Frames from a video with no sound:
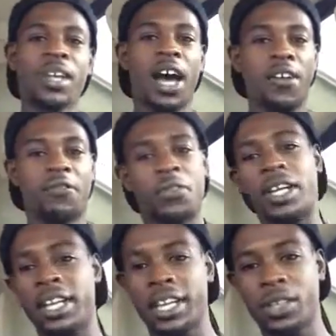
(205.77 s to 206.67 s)
I
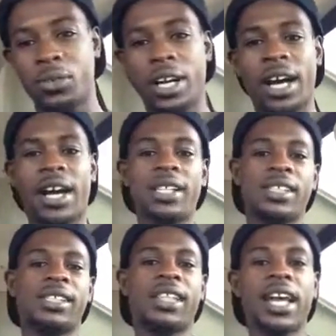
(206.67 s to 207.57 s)
feel it, you
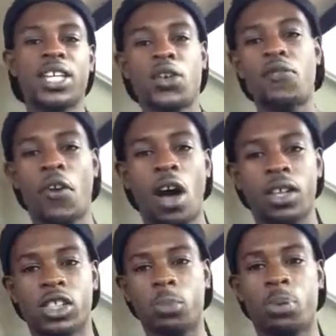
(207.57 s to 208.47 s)
guys. Thank you for all
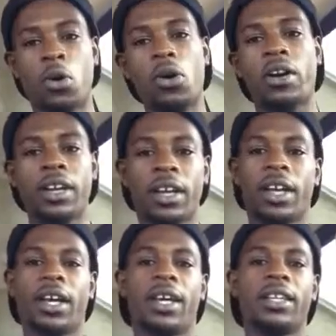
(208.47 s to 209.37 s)
the support.
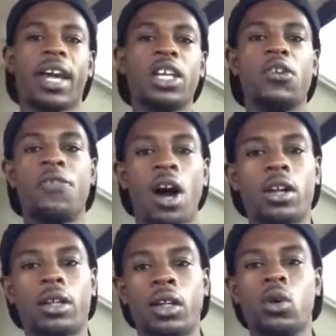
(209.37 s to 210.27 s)
Thank you for
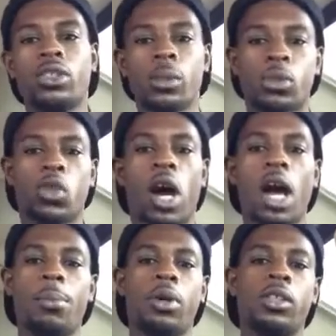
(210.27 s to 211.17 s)
all the new
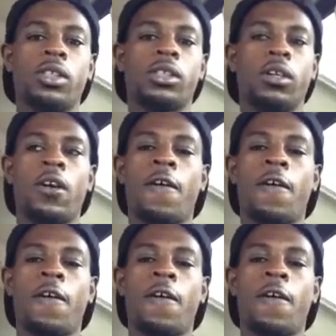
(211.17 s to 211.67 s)
subscribers.